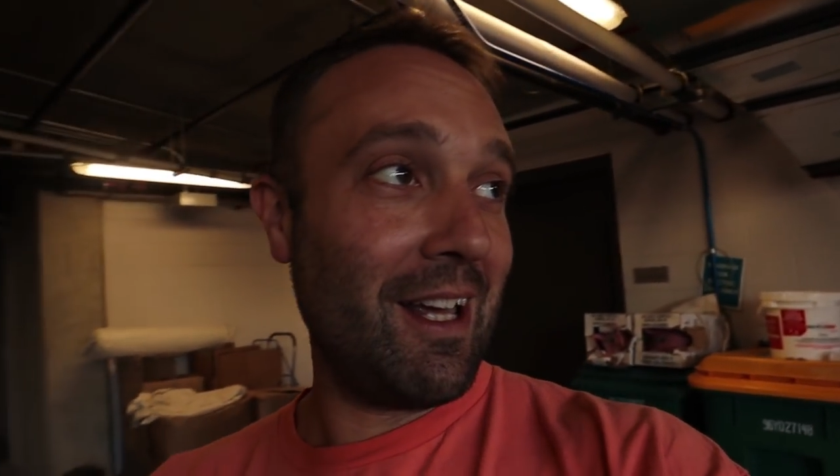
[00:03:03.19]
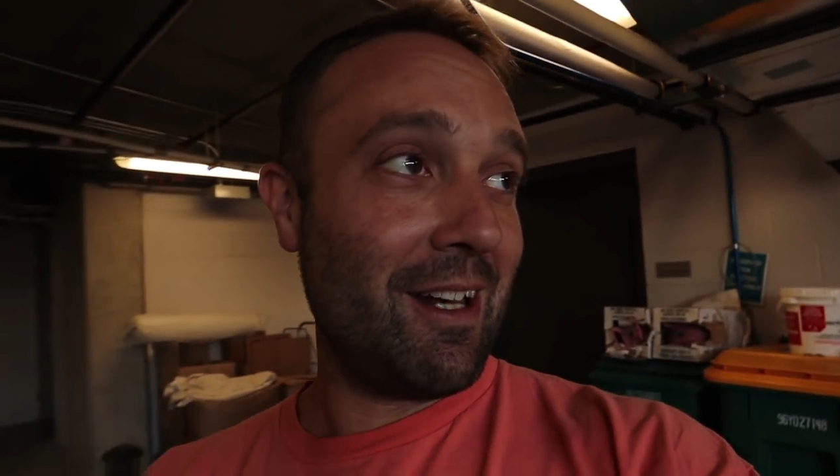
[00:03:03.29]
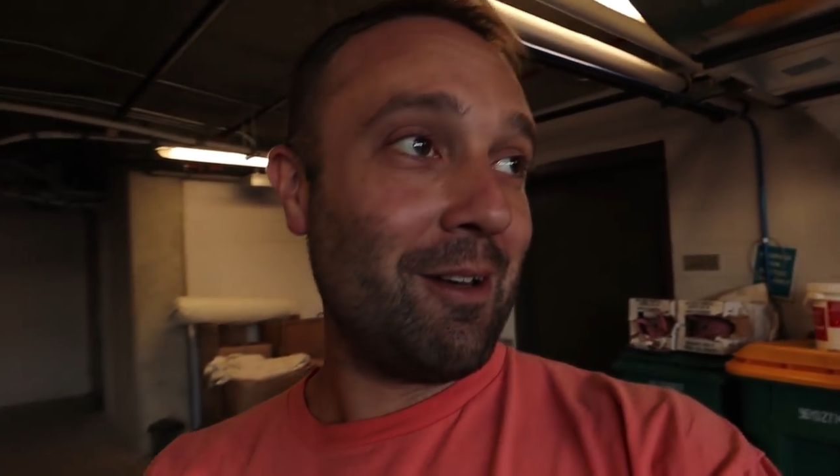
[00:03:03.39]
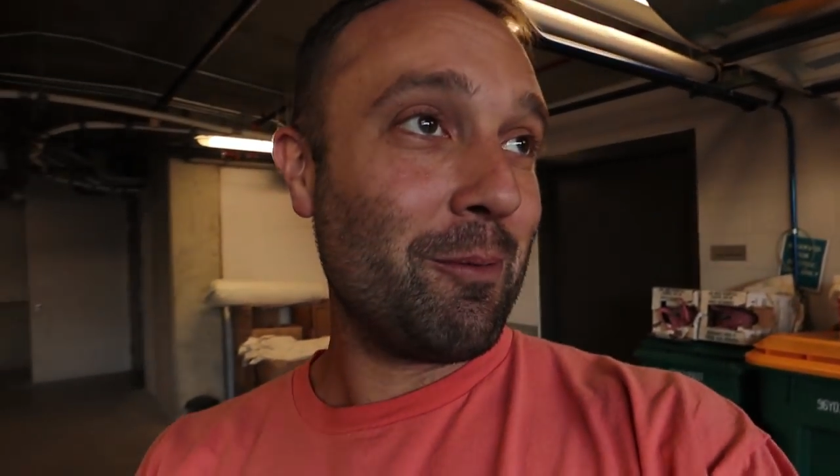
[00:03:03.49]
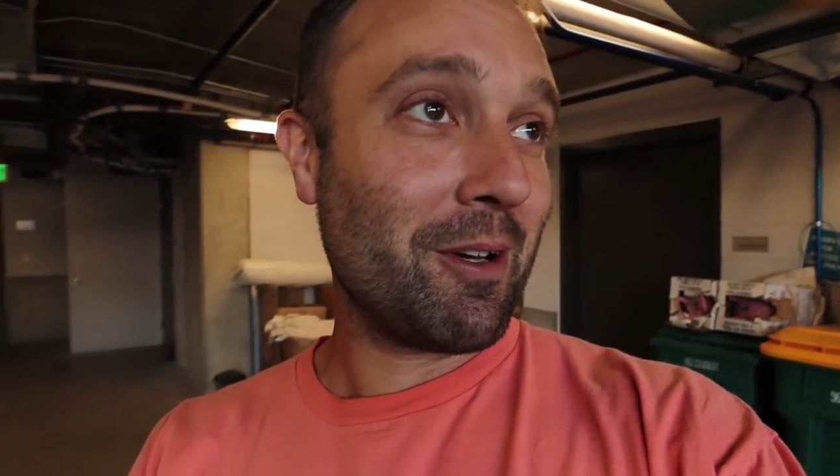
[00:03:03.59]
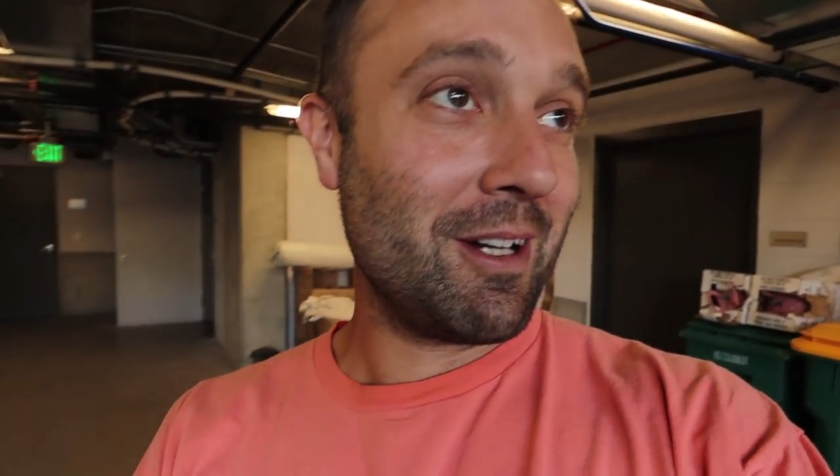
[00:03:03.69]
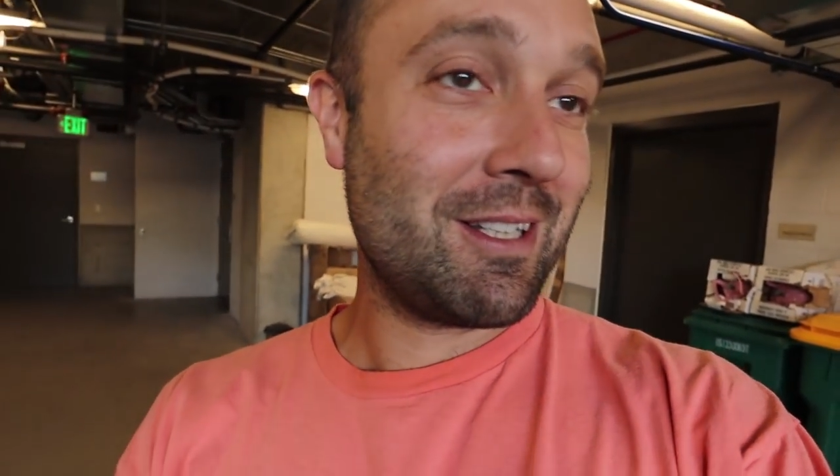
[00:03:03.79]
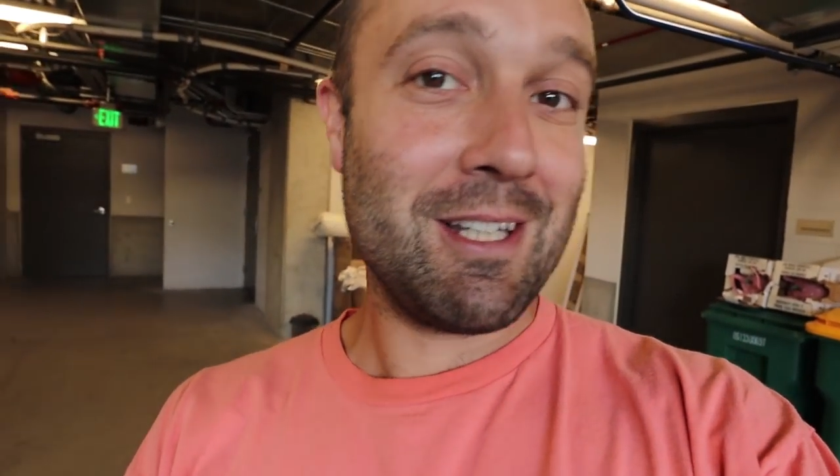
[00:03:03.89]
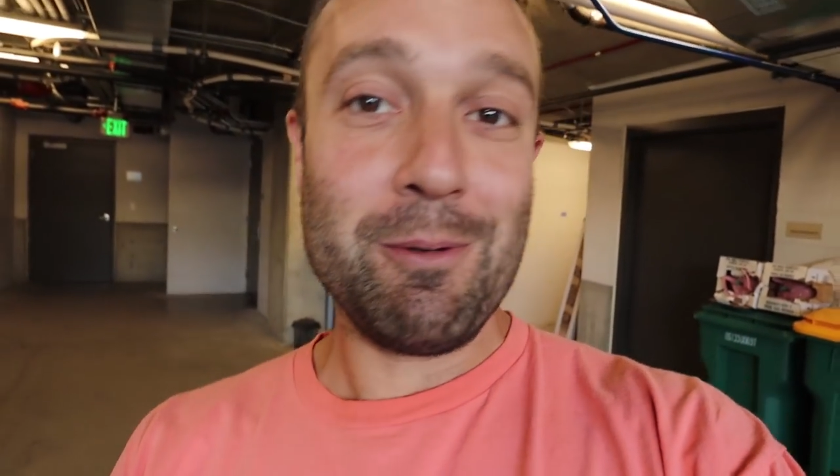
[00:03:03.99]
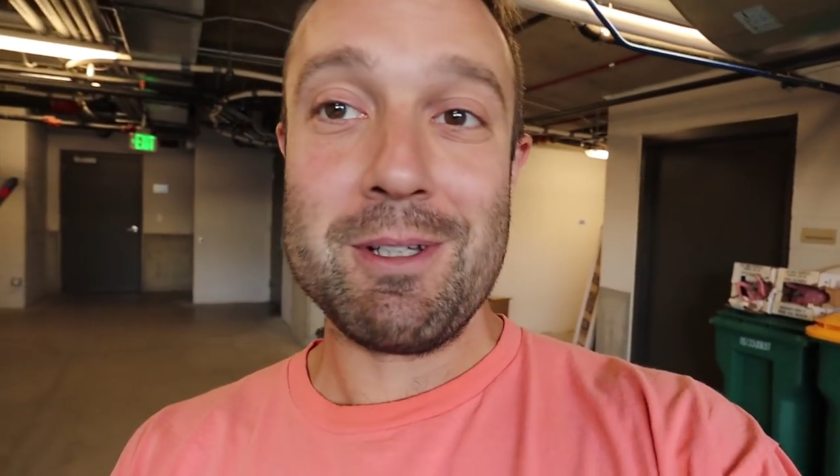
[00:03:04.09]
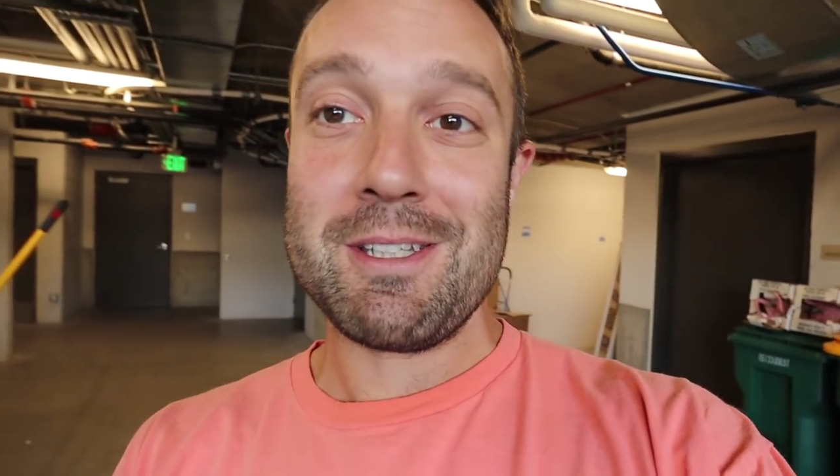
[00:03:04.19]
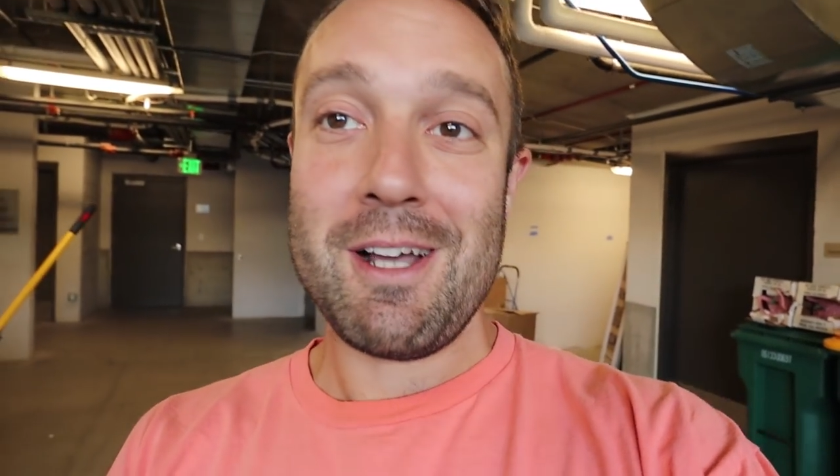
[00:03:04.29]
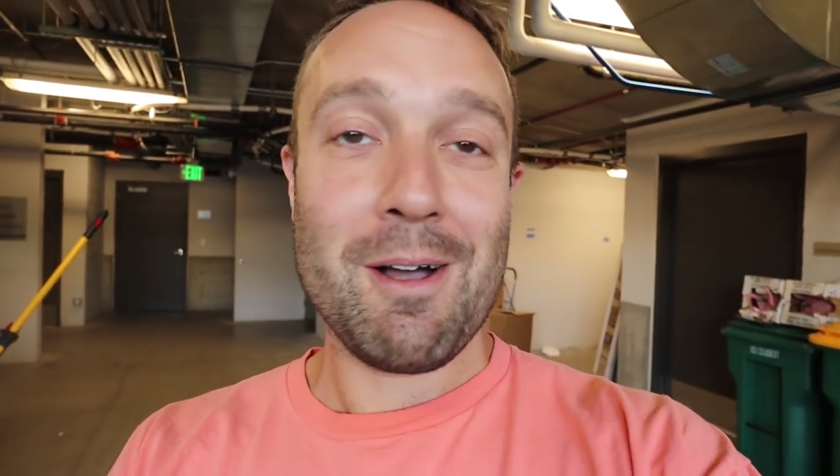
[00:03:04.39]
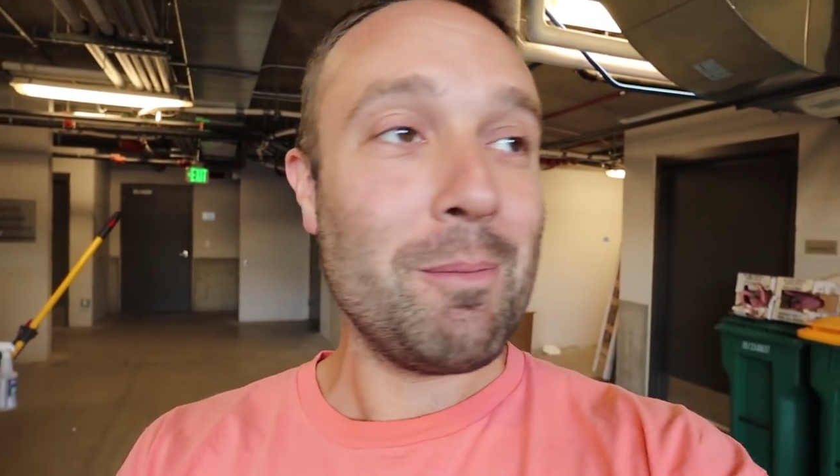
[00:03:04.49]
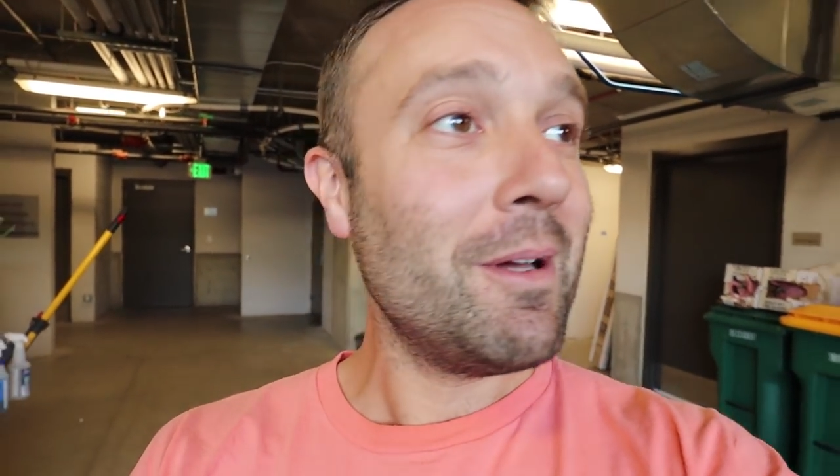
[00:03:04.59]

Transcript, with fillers: in. We're gonna see what's up.